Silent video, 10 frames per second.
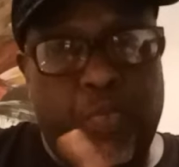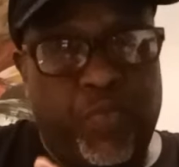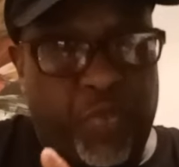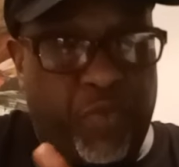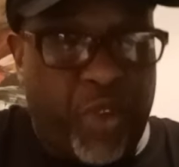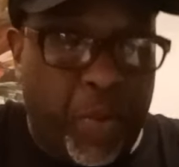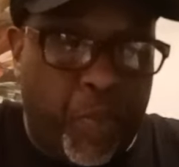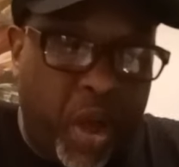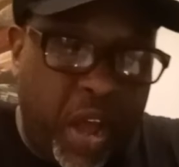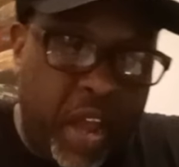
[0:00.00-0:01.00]
The red
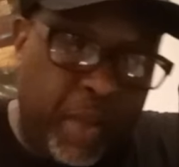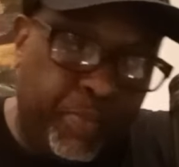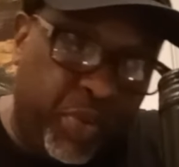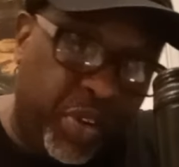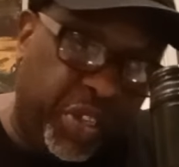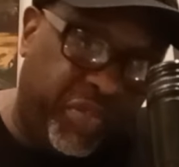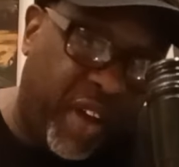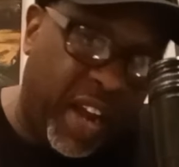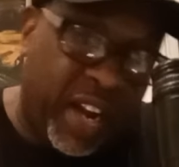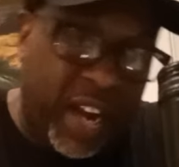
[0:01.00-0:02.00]
wine I'm going to
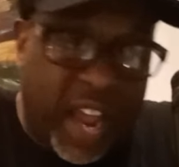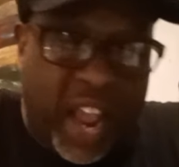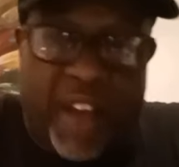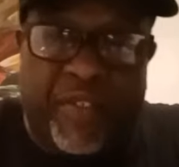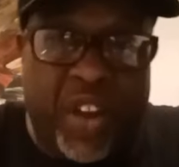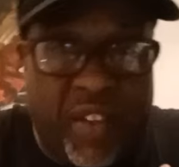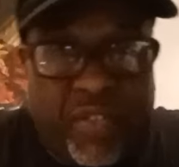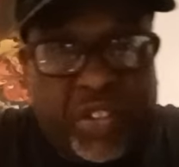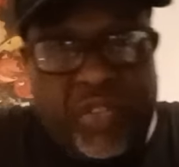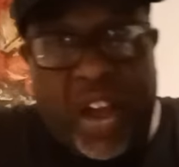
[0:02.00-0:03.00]
try tonight. I've never
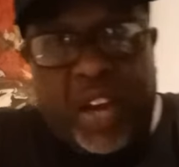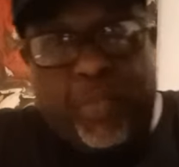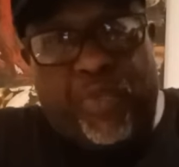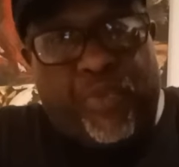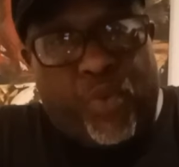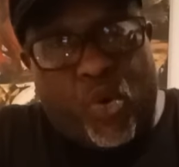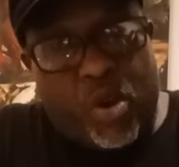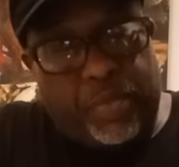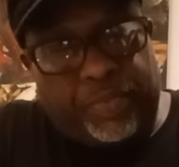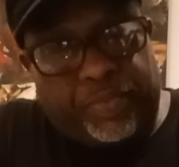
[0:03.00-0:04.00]
tried it before.
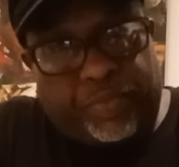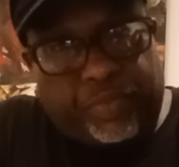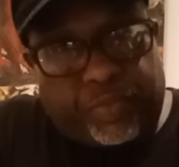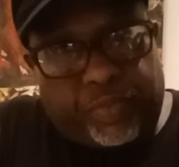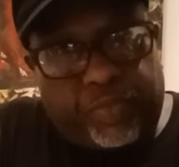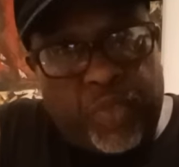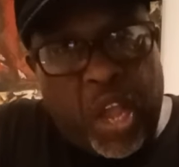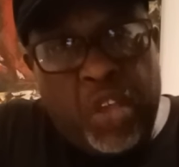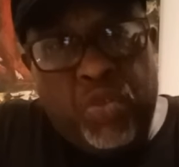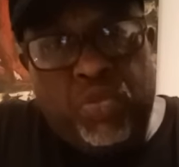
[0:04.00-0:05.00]
I
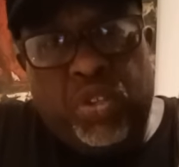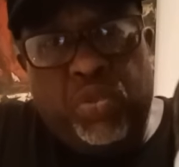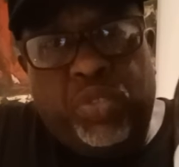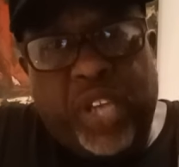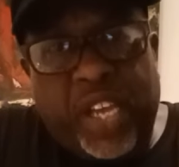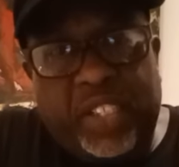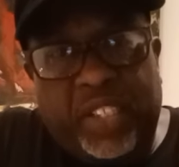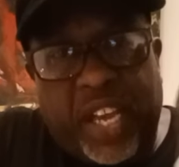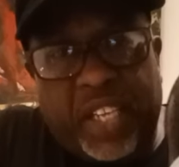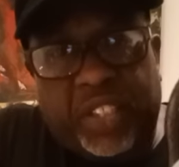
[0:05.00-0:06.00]
usually do taste
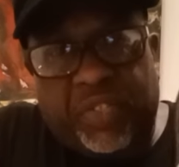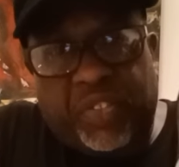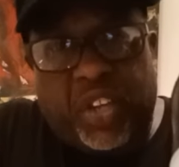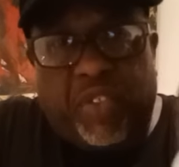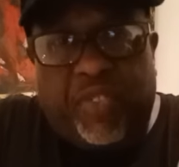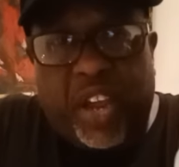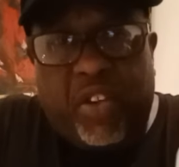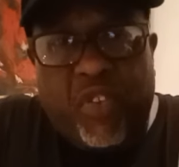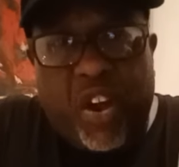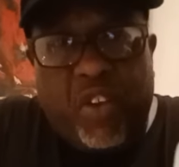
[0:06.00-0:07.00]
tests of stuff like
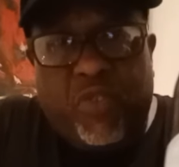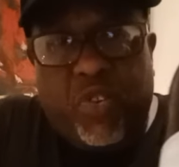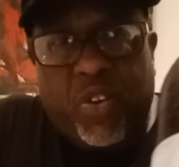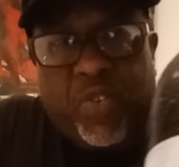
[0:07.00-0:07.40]
Crown Royal,